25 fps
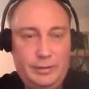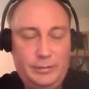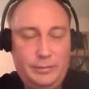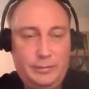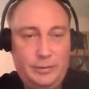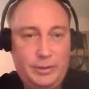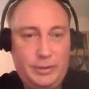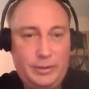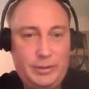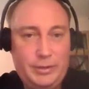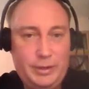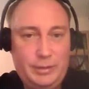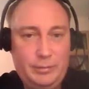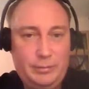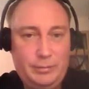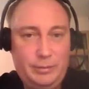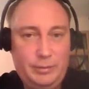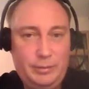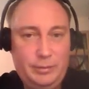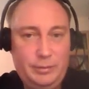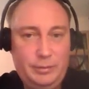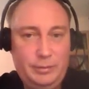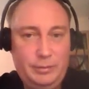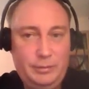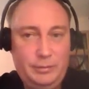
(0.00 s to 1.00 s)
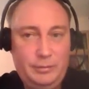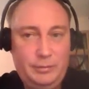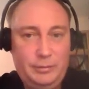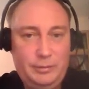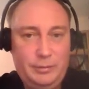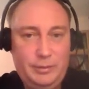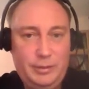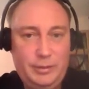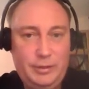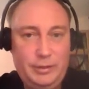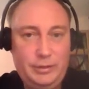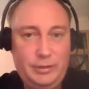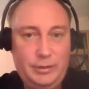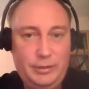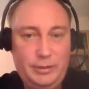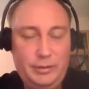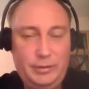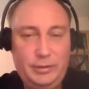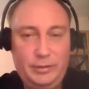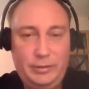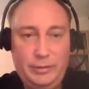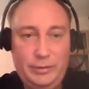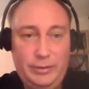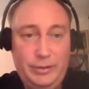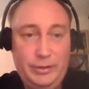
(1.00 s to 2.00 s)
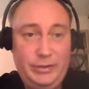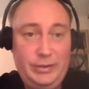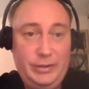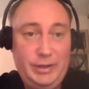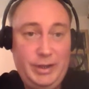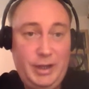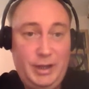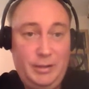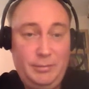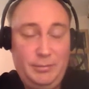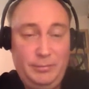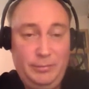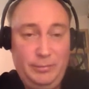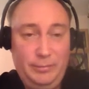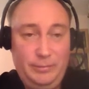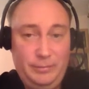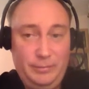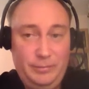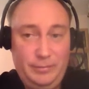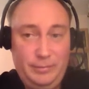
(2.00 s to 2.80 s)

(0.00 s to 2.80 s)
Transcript: For example, the same